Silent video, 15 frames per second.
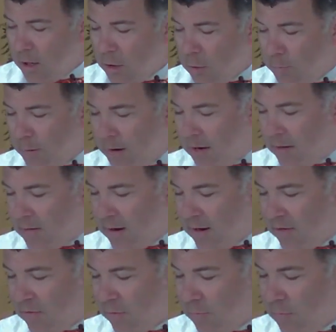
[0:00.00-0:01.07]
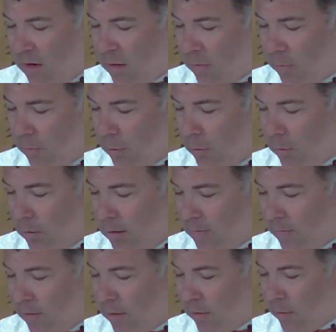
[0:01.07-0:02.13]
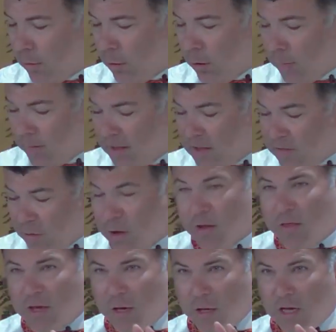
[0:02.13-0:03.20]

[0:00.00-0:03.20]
You pay tithes of mint and rue and every other herb, and that's a good thing.